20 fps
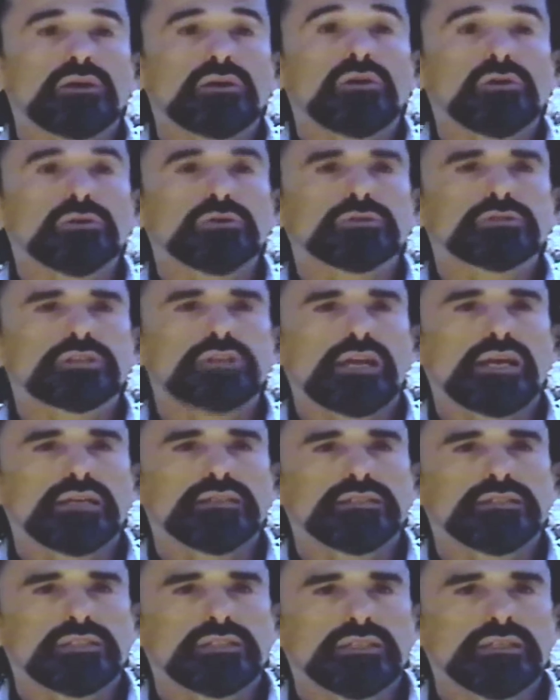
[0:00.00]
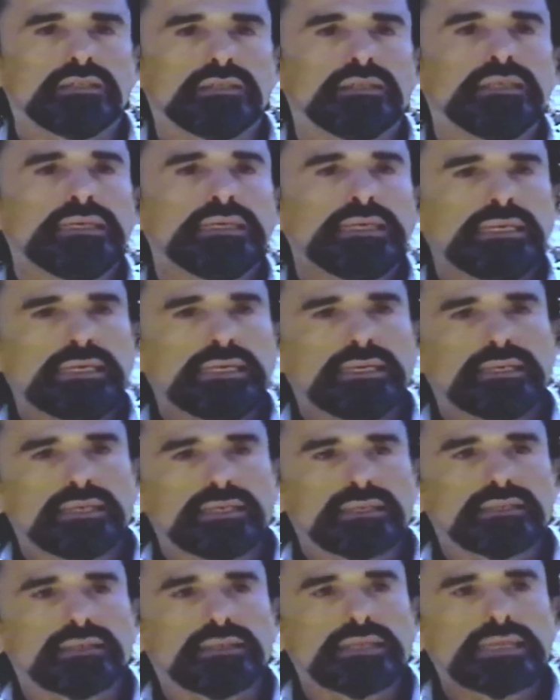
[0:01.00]
a whole change in,
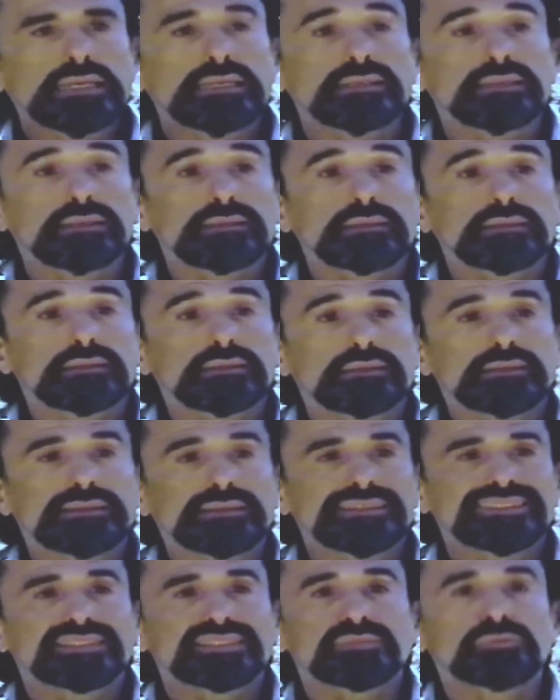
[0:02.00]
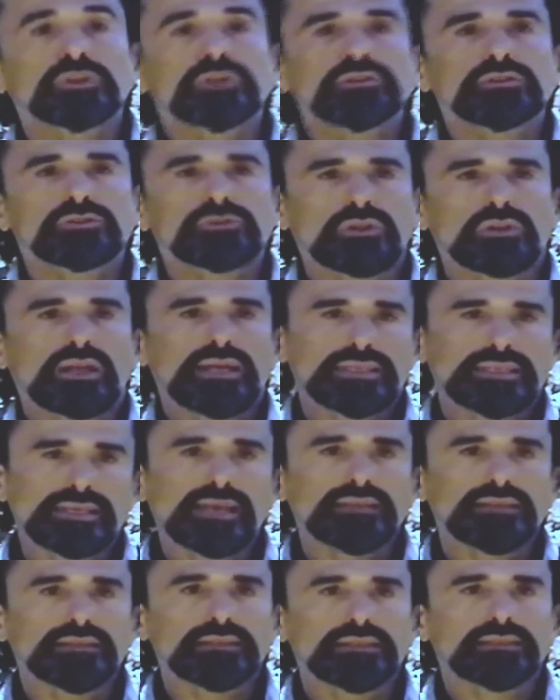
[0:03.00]
in, in spiritual
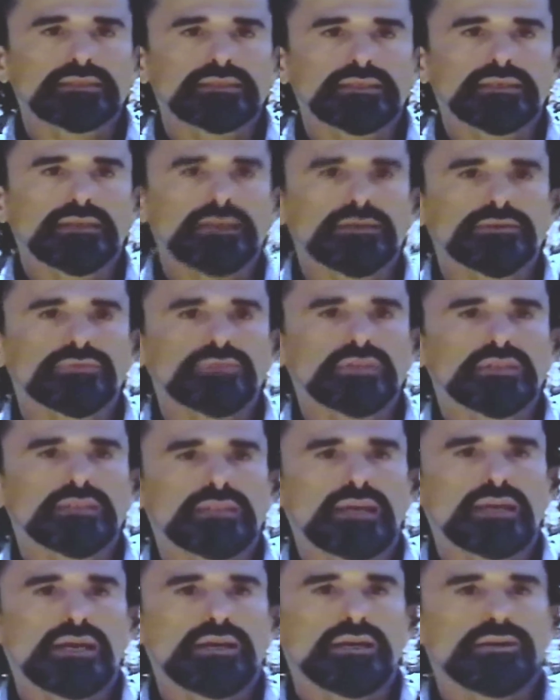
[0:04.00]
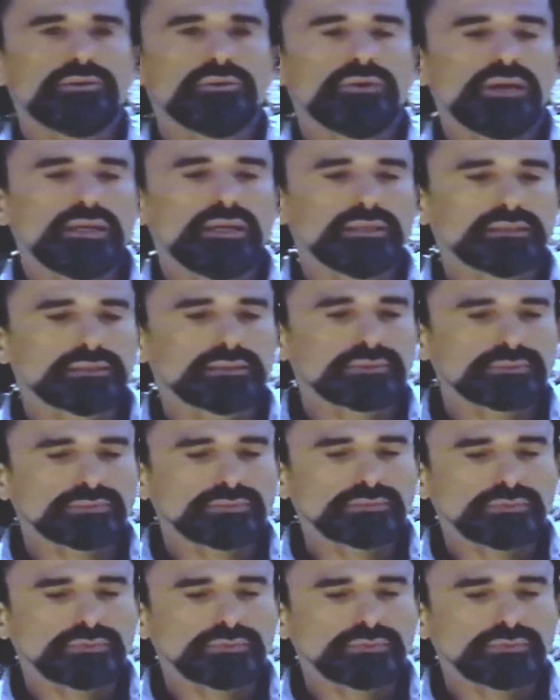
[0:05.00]
identity of the entire race.